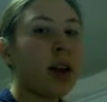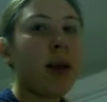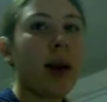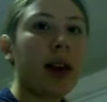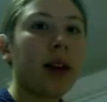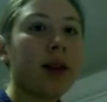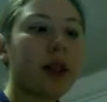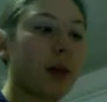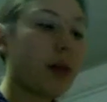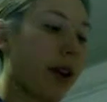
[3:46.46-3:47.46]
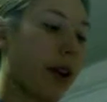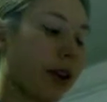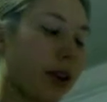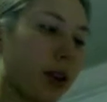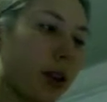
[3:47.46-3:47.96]
mainly for some of the
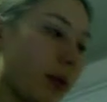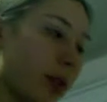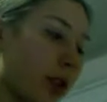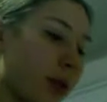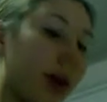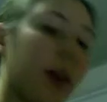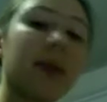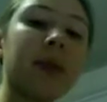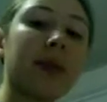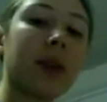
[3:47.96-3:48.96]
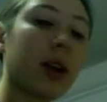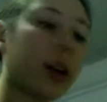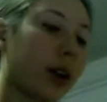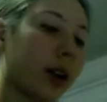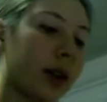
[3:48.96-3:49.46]
factors that we talked about
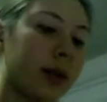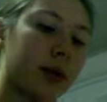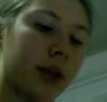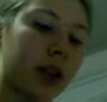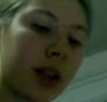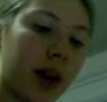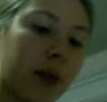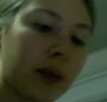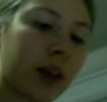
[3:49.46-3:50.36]
earlier just now.